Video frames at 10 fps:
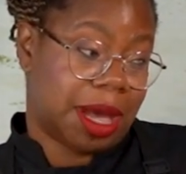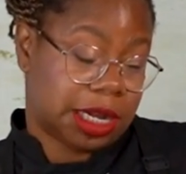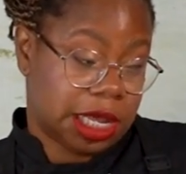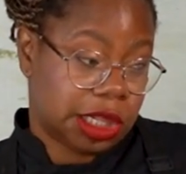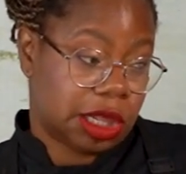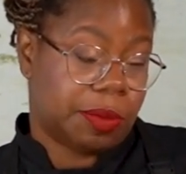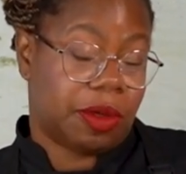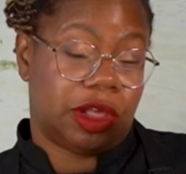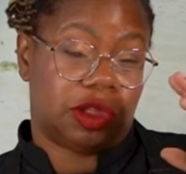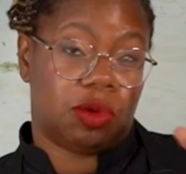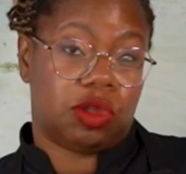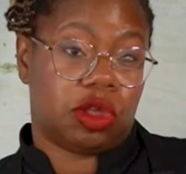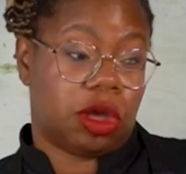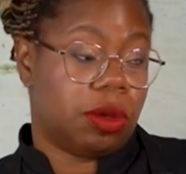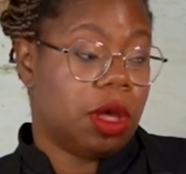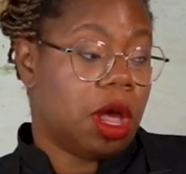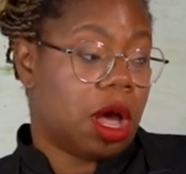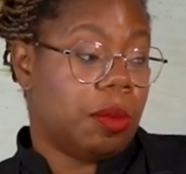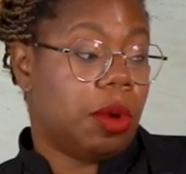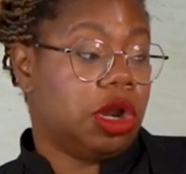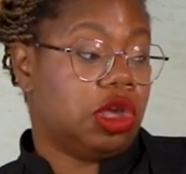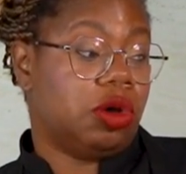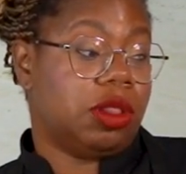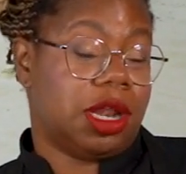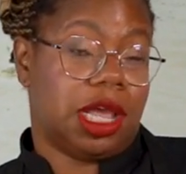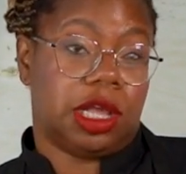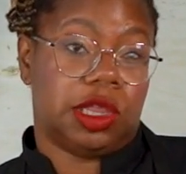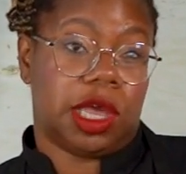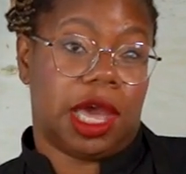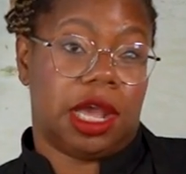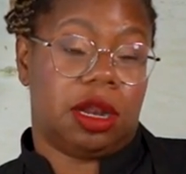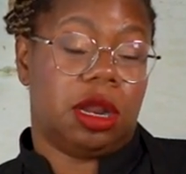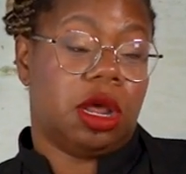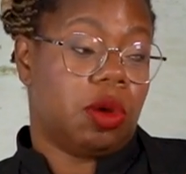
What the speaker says: magnesium, but there's also a molecule that they contain